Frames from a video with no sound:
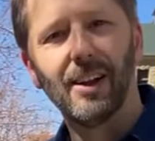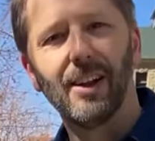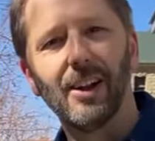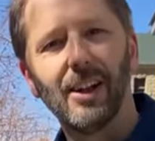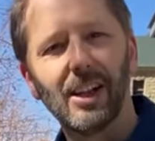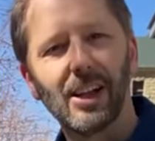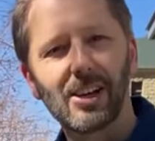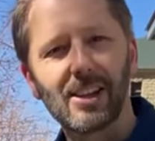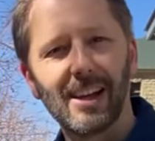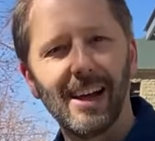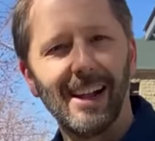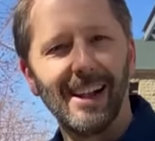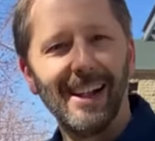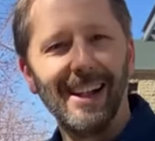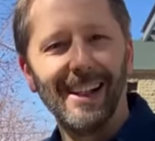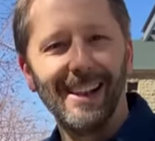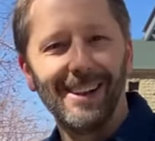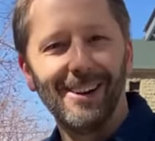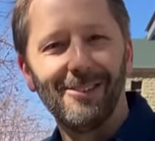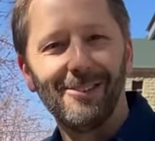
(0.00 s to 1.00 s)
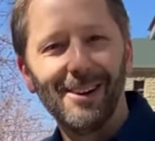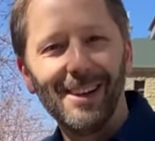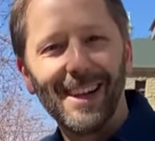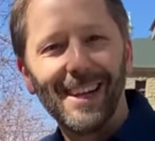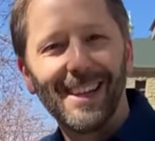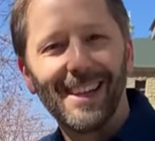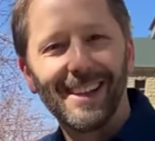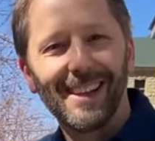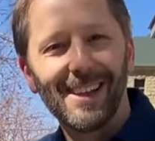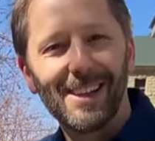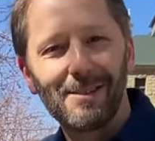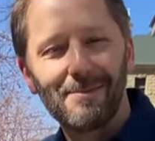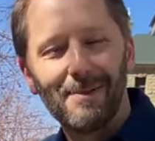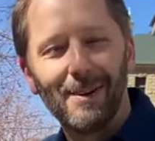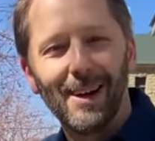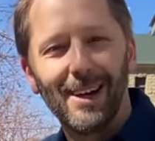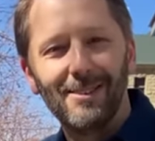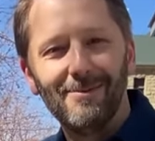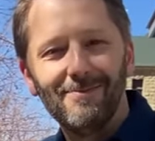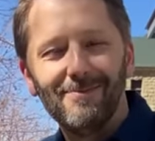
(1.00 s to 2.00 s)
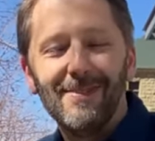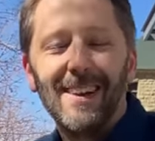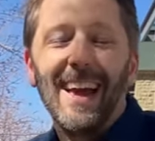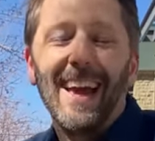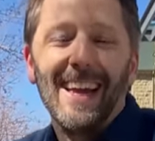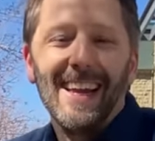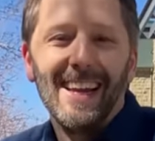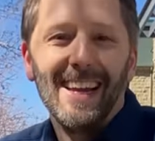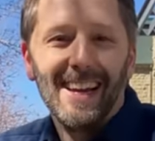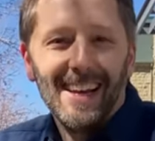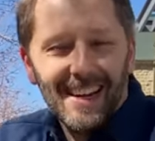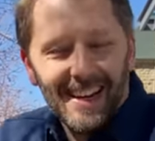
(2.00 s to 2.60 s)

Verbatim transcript: It looks a little ridiculous, but hey,